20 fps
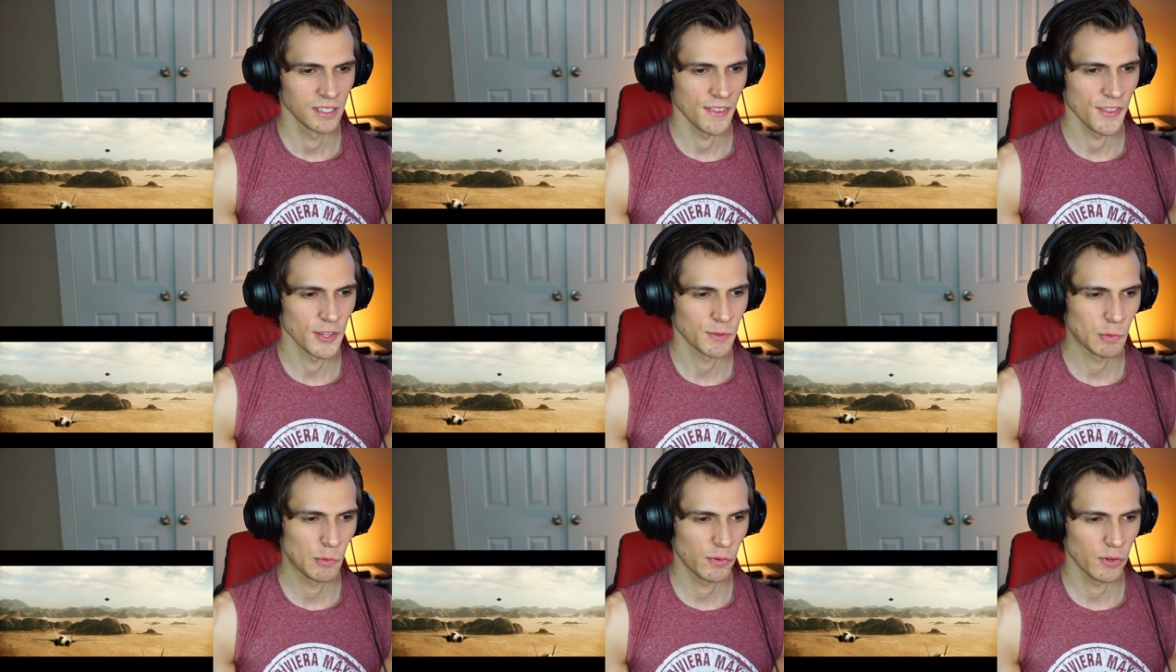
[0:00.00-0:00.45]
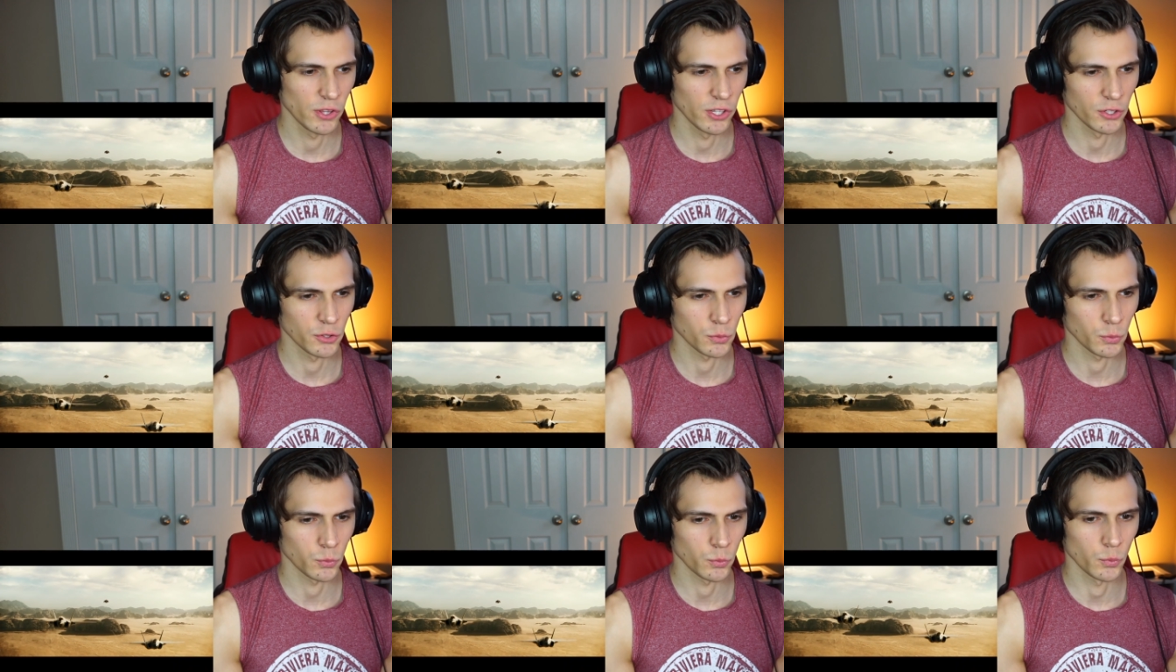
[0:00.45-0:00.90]
Yeah, this movie
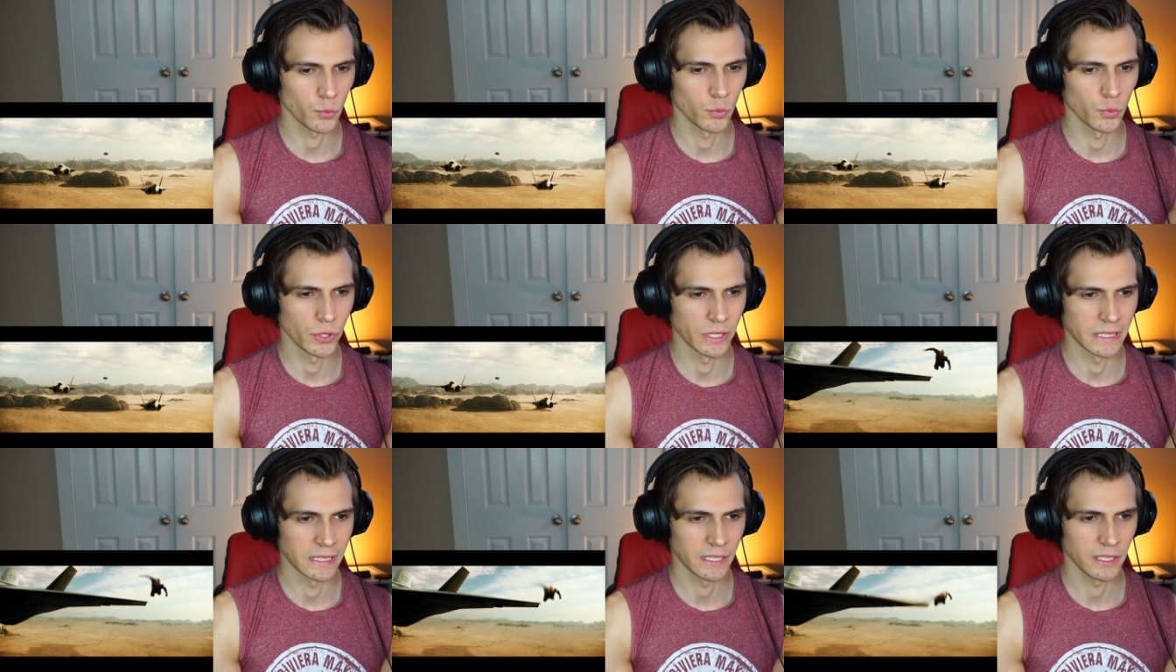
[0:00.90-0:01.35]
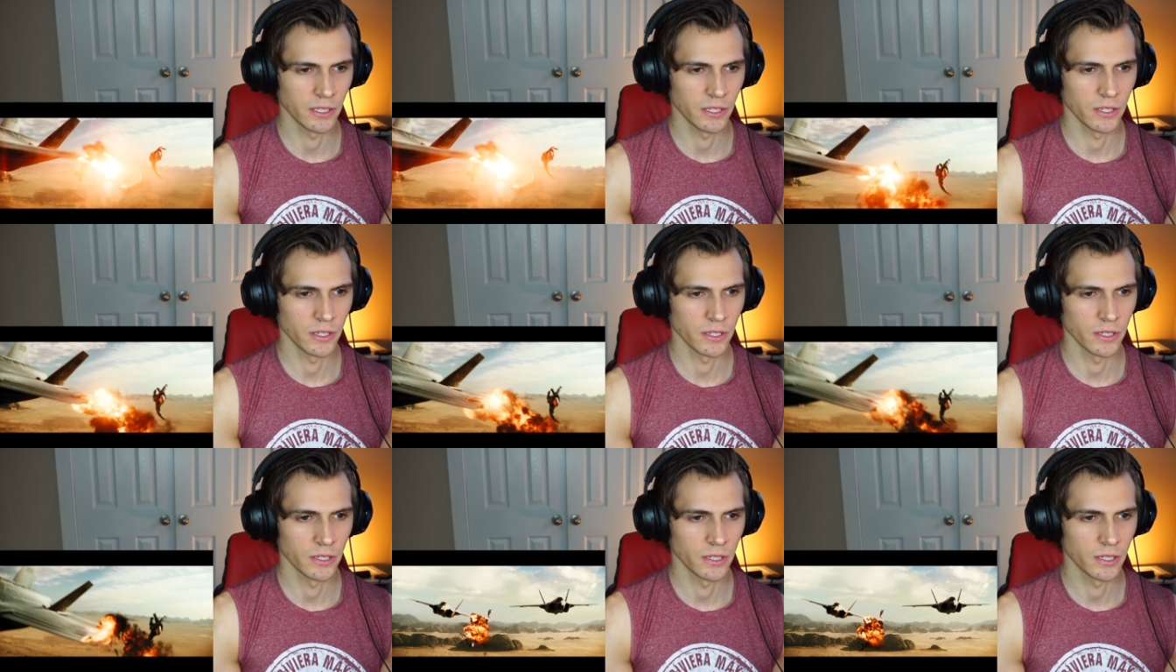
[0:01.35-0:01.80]
looks really
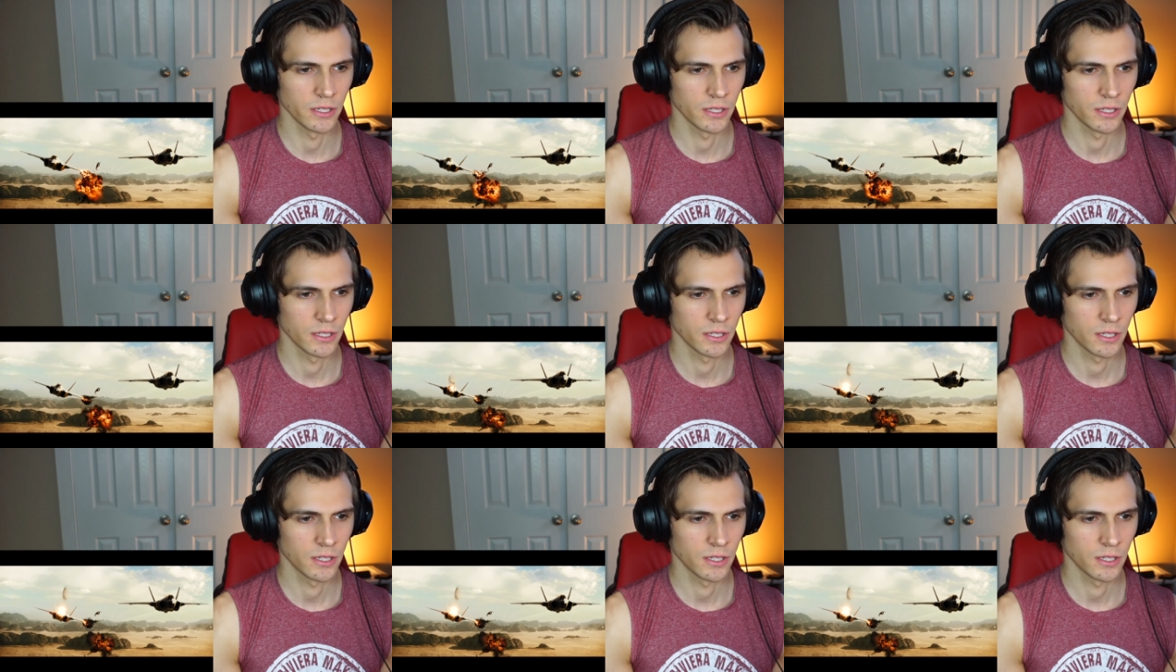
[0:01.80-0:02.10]
good.